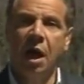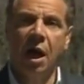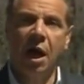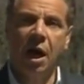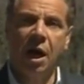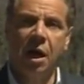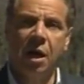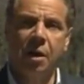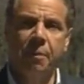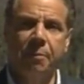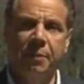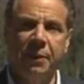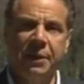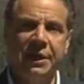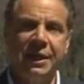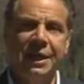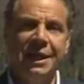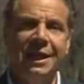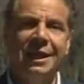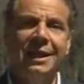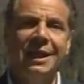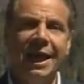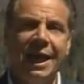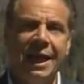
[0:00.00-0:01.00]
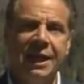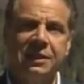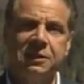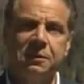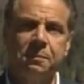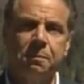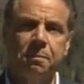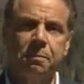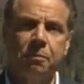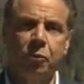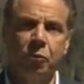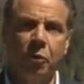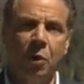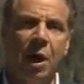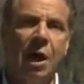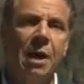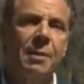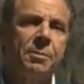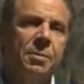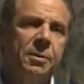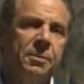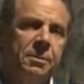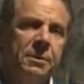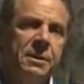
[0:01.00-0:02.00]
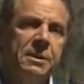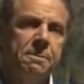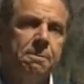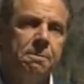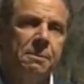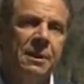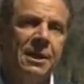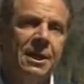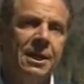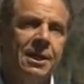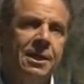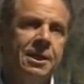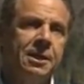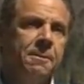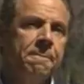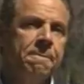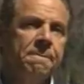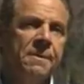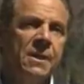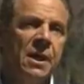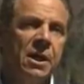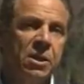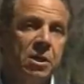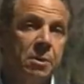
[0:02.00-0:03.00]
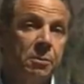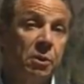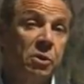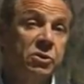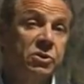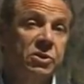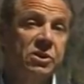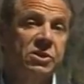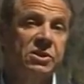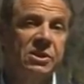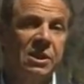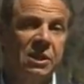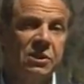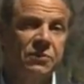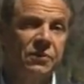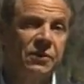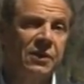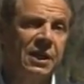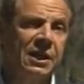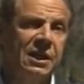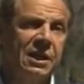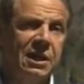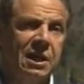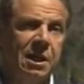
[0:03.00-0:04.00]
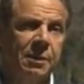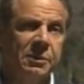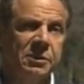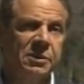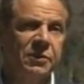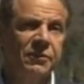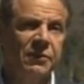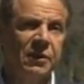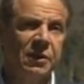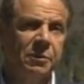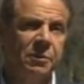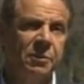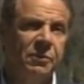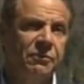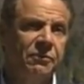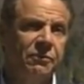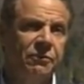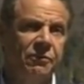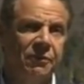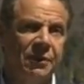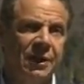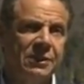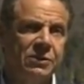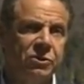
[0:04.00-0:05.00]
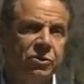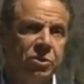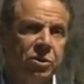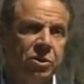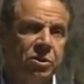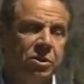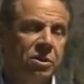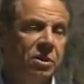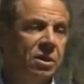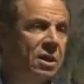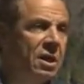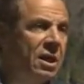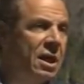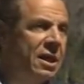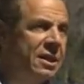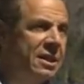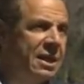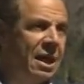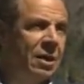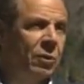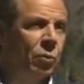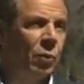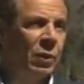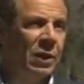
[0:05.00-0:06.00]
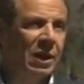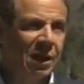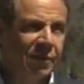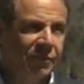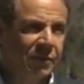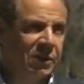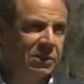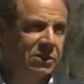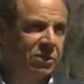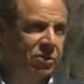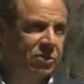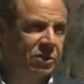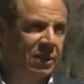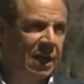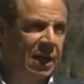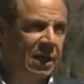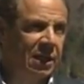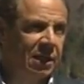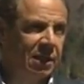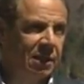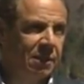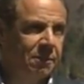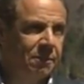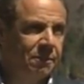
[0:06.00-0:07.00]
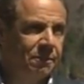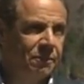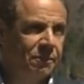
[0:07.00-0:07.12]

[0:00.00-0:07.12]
But it has probably been the most successful economic development venture that we have undertaken.